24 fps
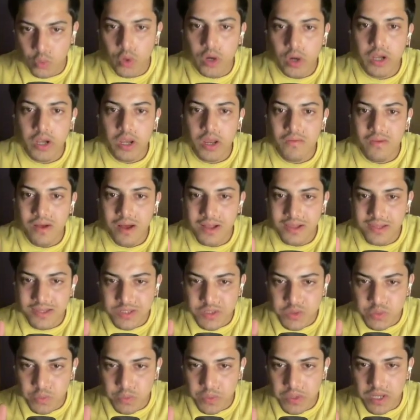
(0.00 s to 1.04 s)
Whatever I'll
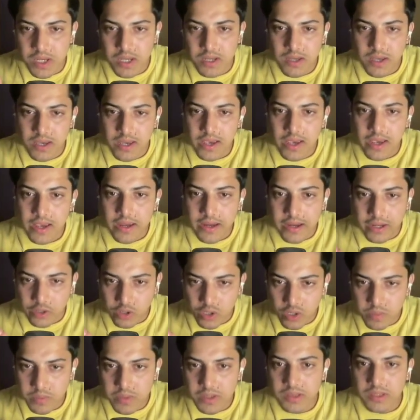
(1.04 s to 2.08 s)
speak,
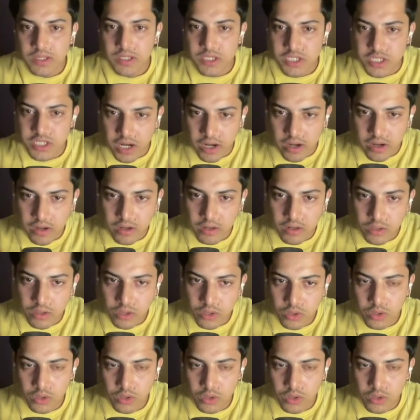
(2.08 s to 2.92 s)
it will be in the chart.